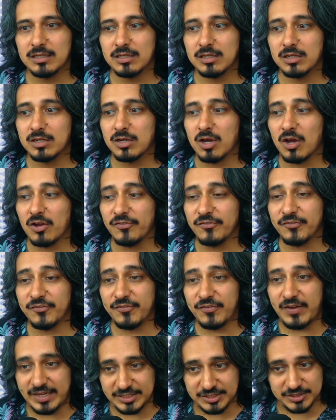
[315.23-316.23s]

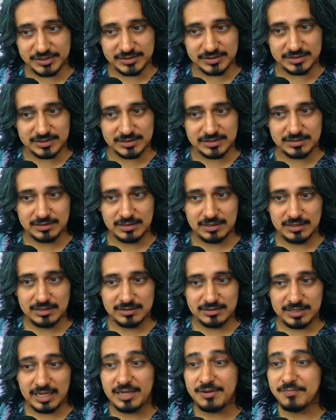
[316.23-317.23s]
confessions.
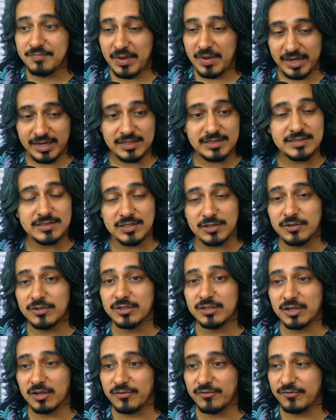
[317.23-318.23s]
They make
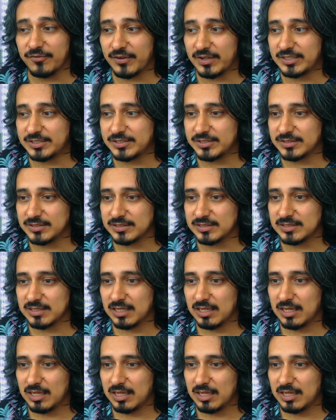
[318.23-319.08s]
certain confessions,